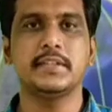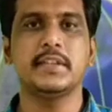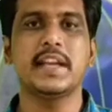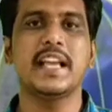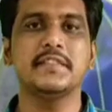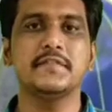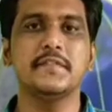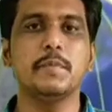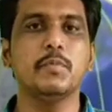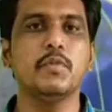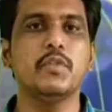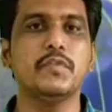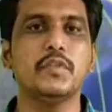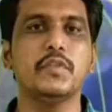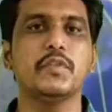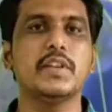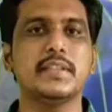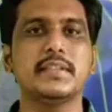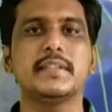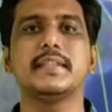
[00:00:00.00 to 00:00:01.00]
So as we move
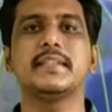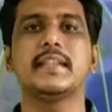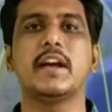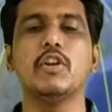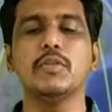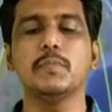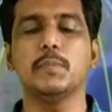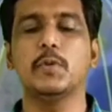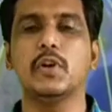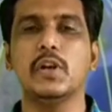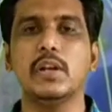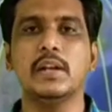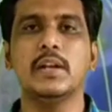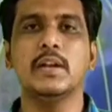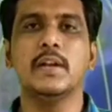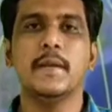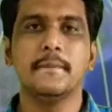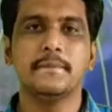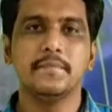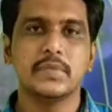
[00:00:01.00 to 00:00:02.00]
towards the south
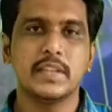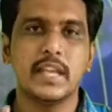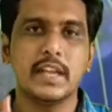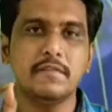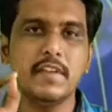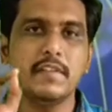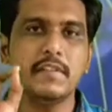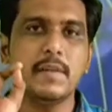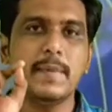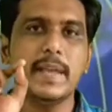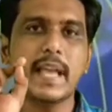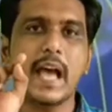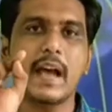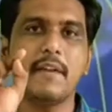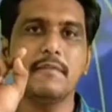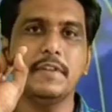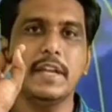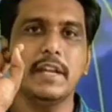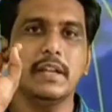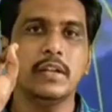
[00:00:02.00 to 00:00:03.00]
pole, then we will be
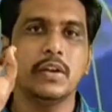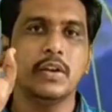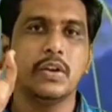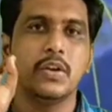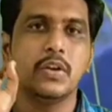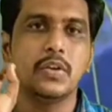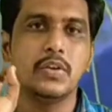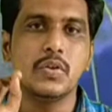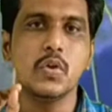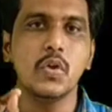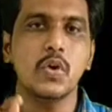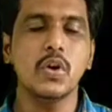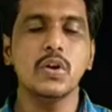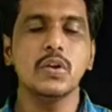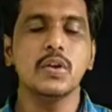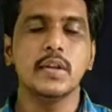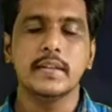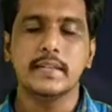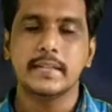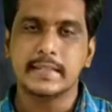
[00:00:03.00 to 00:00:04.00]
having
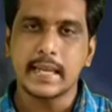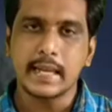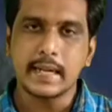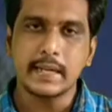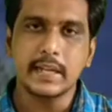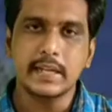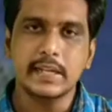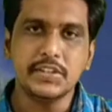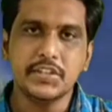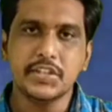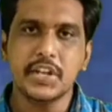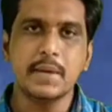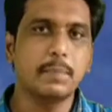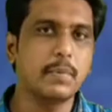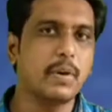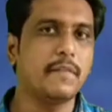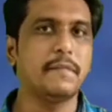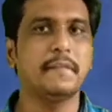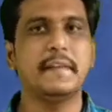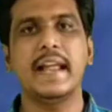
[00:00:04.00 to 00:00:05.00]
no circle shape
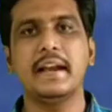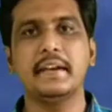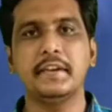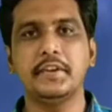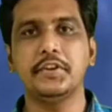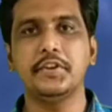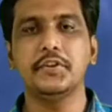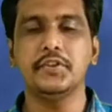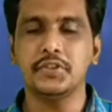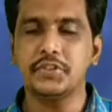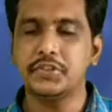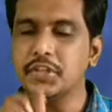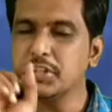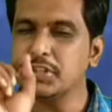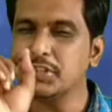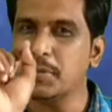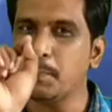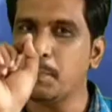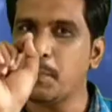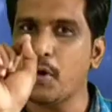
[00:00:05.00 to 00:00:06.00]
of latitudes,
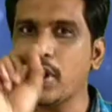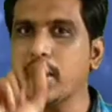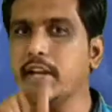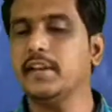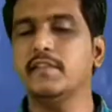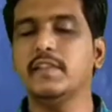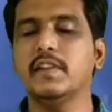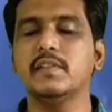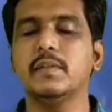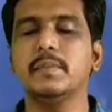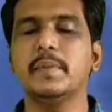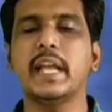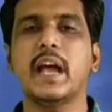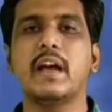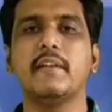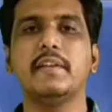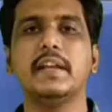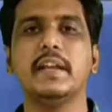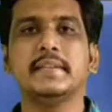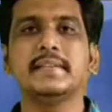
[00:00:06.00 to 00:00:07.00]
just a point we will be
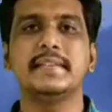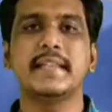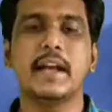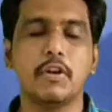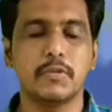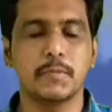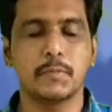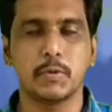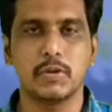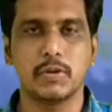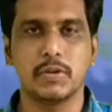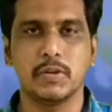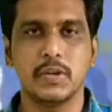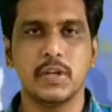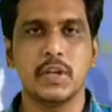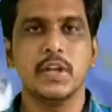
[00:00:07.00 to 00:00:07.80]
having at south pole.